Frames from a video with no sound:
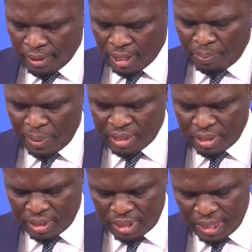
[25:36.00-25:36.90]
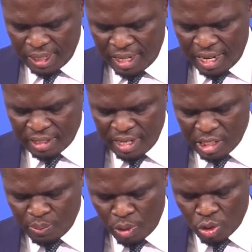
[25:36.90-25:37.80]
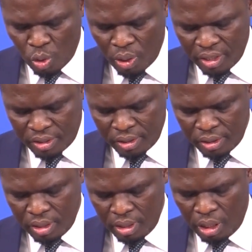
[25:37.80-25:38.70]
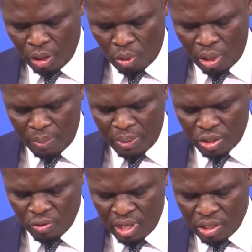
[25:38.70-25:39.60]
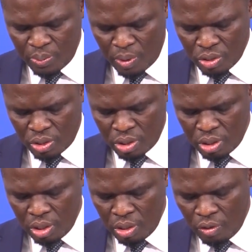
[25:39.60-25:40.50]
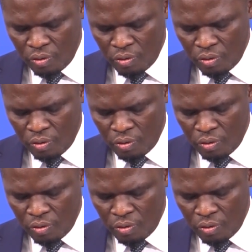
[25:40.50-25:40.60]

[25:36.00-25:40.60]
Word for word: Capacity. The National Sports College, in collaboration with the Sports